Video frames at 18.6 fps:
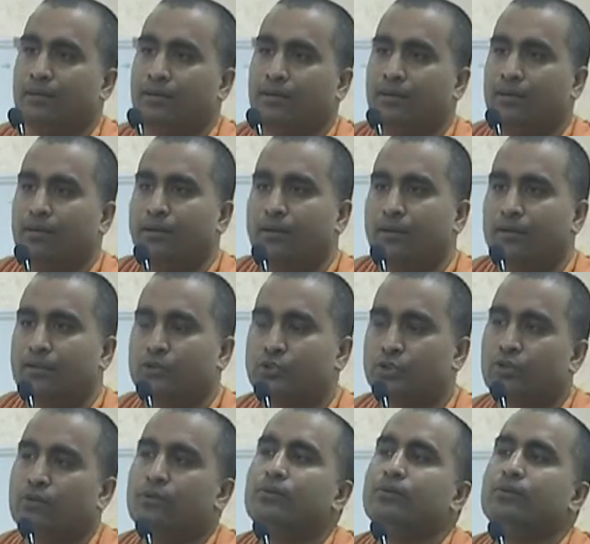So
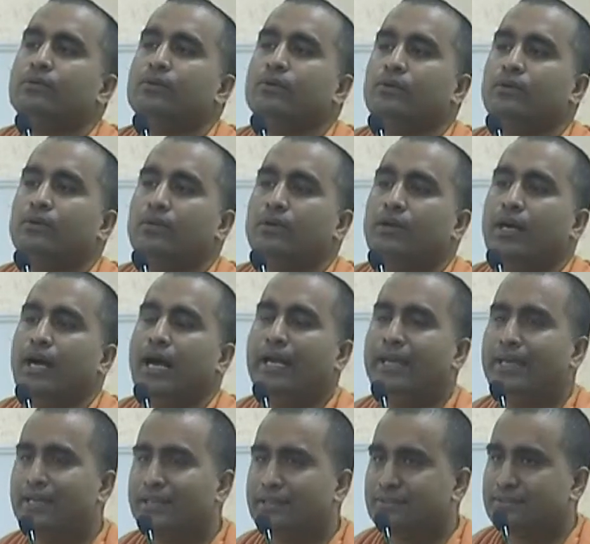eye is
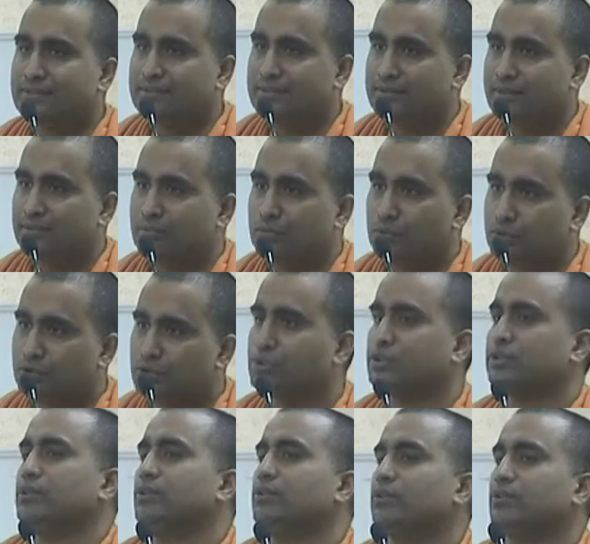the most
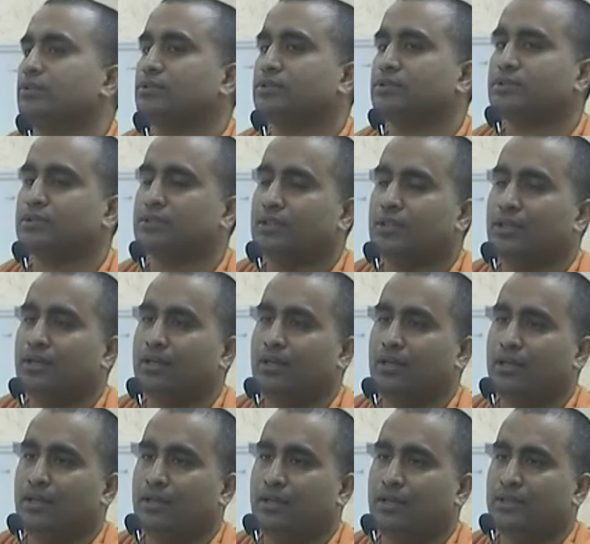gross
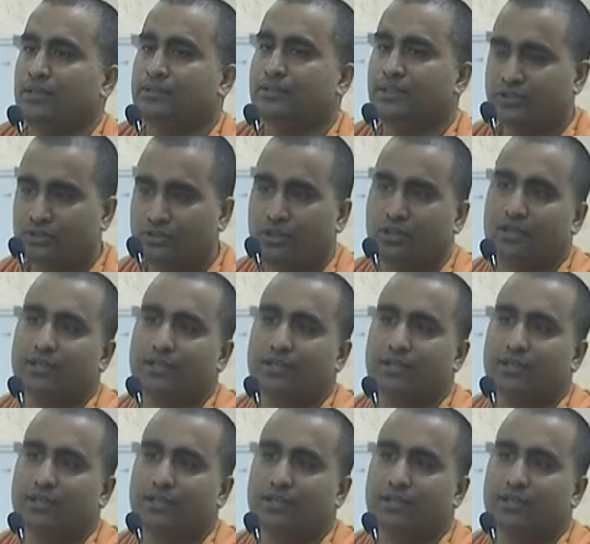sense organ,